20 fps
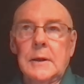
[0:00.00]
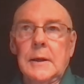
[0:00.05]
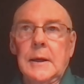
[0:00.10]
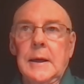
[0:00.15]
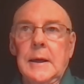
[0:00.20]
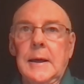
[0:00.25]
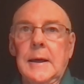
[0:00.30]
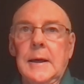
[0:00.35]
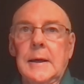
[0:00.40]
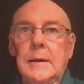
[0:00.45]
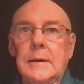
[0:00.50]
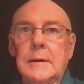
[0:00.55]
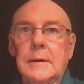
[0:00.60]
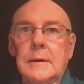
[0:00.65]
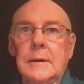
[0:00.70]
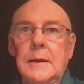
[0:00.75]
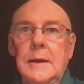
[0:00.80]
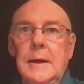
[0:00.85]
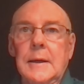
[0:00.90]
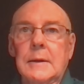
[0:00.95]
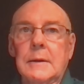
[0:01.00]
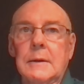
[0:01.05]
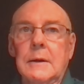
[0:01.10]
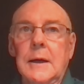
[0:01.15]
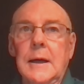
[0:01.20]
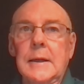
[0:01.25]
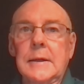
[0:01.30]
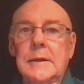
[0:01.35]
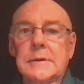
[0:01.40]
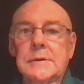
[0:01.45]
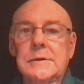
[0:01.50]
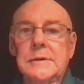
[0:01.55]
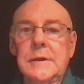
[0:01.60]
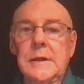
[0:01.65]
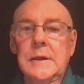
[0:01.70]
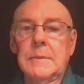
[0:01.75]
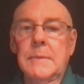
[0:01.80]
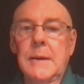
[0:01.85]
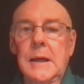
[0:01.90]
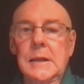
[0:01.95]
and and let his
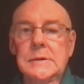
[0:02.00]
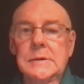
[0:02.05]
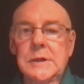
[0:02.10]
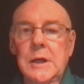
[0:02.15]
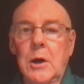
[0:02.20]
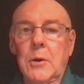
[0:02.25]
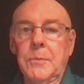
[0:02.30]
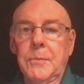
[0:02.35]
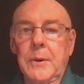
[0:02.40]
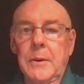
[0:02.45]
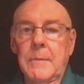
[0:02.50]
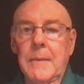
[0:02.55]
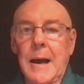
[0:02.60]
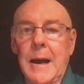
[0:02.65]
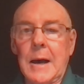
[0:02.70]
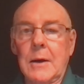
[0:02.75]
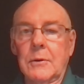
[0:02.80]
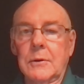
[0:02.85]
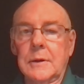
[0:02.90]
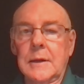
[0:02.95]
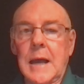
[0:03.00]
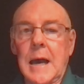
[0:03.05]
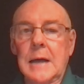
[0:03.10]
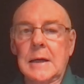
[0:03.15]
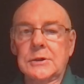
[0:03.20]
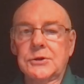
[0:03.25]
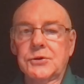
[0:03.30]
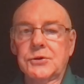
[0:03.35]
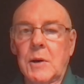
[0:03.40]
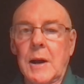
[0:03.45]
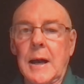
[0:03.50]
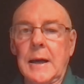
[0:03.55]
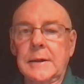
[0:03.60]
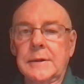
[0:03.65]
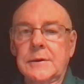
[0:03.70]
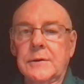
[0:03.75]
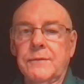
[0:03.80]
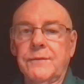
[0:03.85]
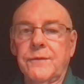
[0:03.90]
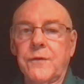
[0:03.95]
teammates help him out and not try
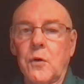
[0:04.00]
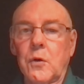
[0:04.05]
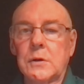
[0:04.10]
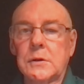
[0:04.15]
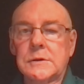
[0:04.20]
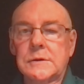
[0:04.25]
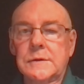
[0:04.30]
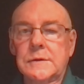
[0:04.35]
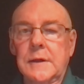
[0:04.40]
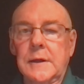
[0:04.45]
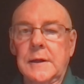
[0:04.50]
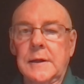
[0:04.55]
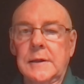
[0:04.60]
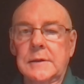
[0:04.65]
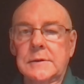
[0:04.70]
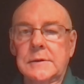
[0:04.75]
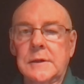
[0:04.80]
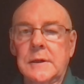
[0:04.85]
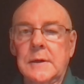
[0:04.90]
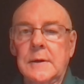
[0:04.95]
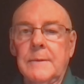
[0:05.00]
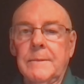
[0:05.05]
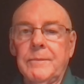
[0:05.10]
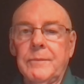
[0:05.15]
to force things